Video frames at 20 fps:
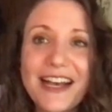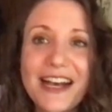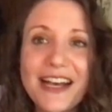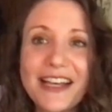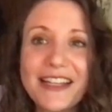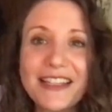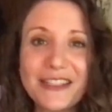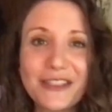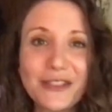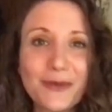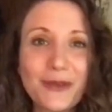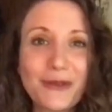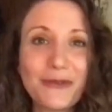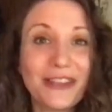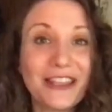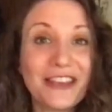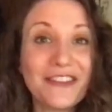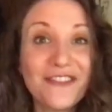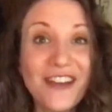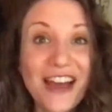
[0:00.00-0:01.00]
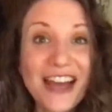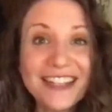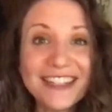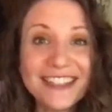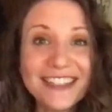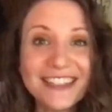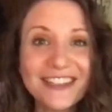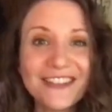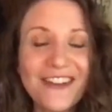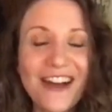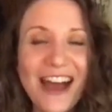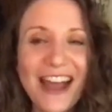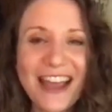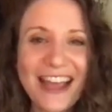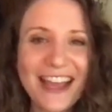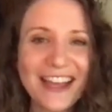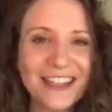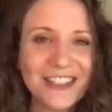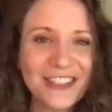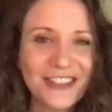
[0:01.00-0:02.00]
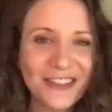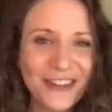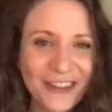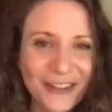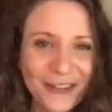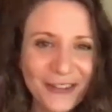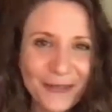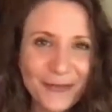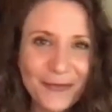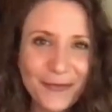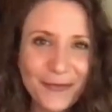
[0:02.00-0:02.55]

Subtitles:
this will be really fun. So, hi, Andrew.